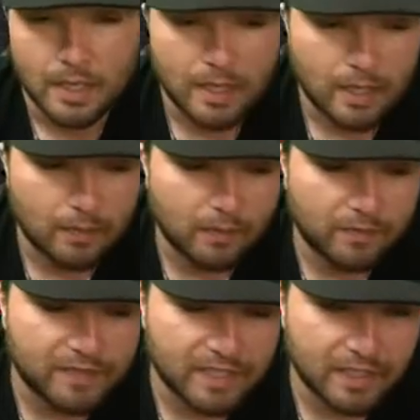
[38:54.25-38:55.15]
And
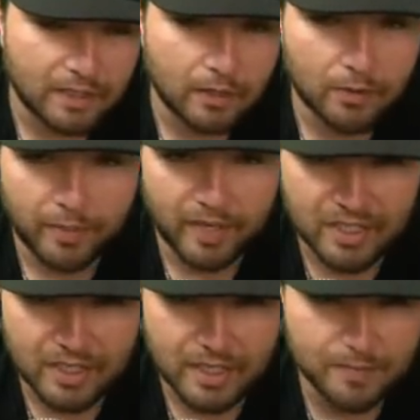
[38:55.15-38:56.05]
we've seen, the
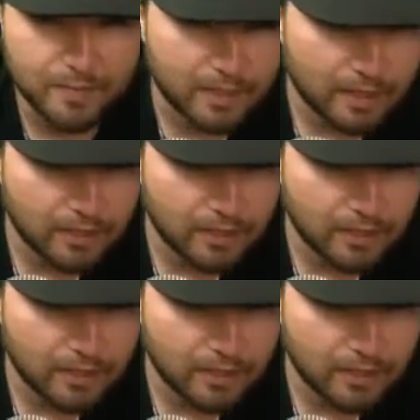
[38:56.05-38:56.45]
pitching has been